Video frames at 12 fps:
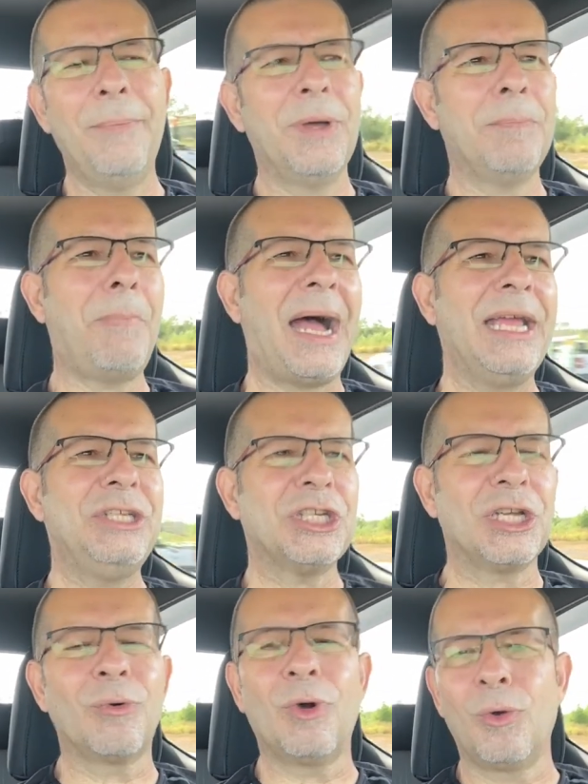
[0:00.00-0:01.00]
But my
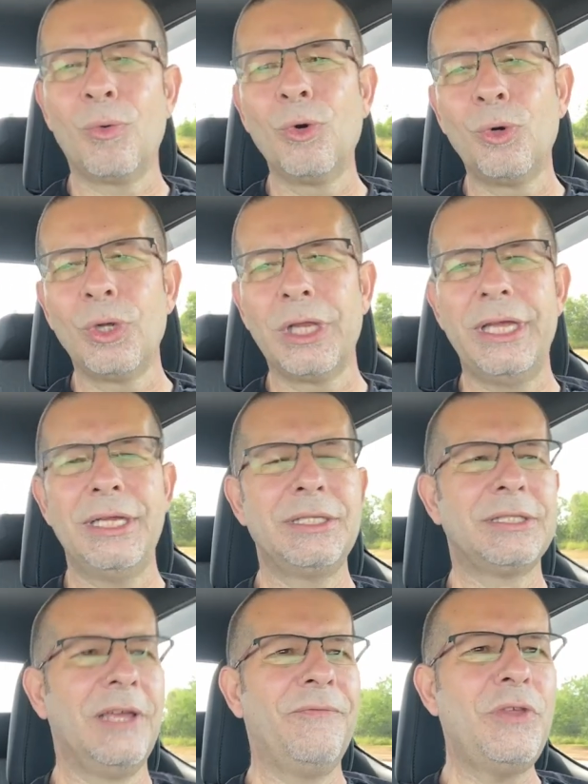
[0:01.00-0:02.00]
general rule
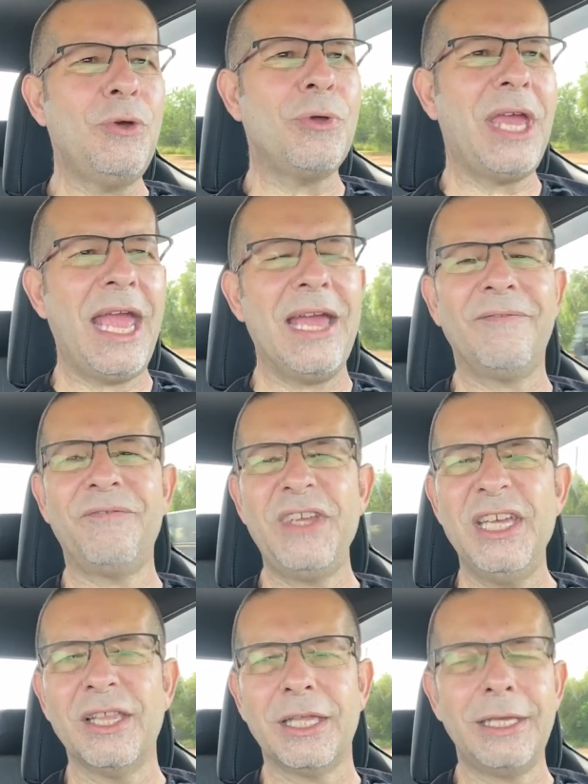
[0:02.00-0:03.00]
is, if you can't
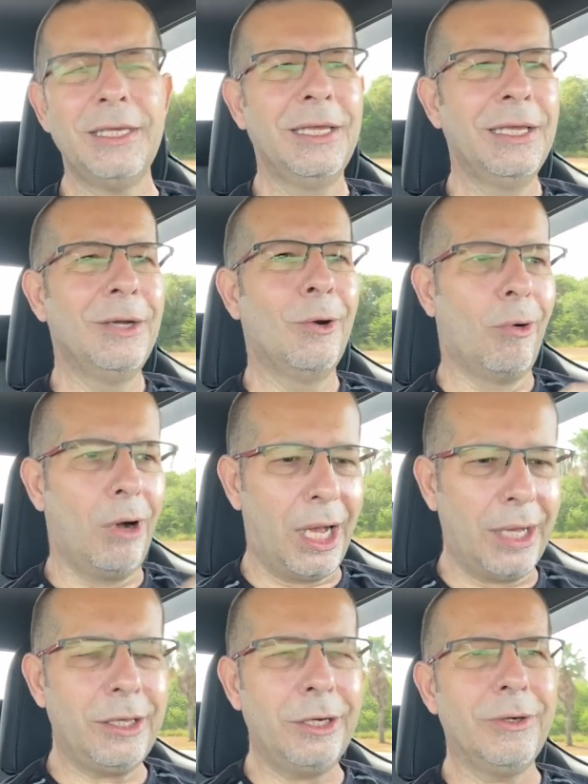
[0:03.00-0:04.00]
feel it
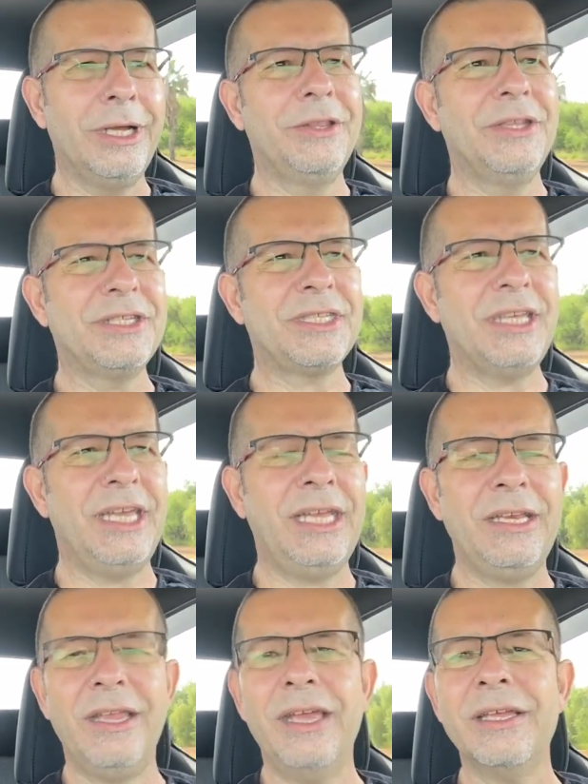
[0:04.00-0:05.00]
while you're in the
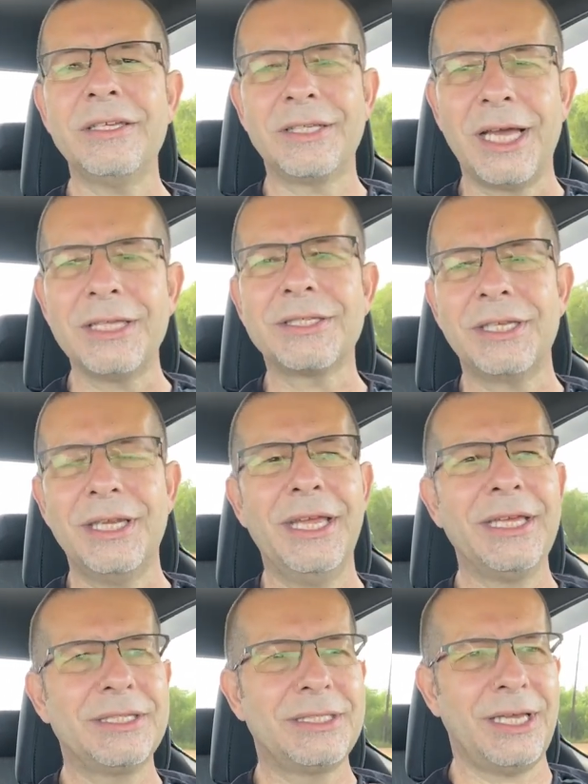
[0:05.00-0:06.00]
seat, it doesn't
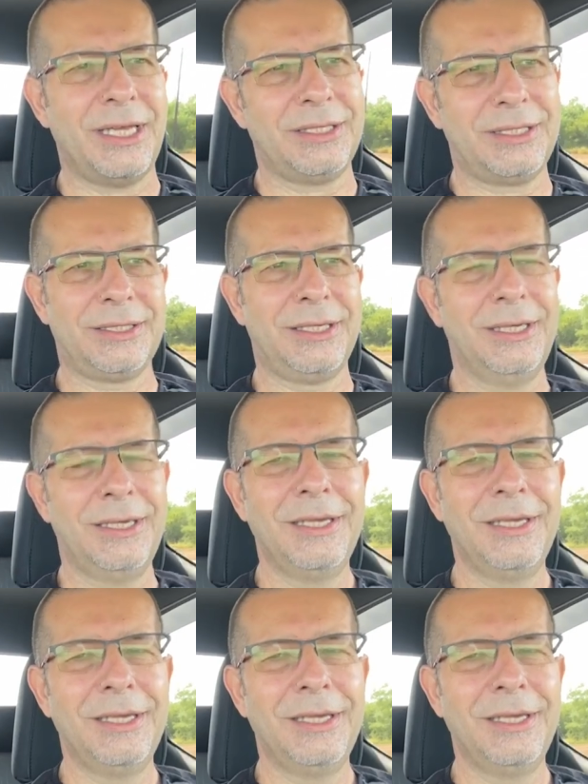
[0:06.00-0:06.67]
exist.